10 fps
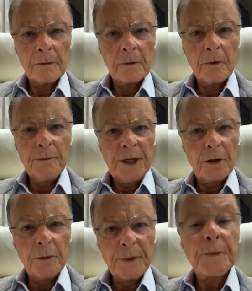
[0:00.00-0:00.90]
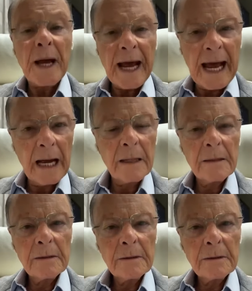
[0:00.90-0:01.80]
With me, Bishop?
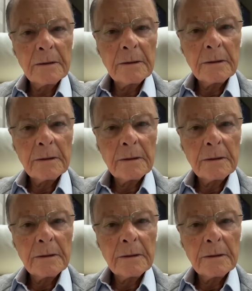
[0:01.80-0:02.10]
Yes.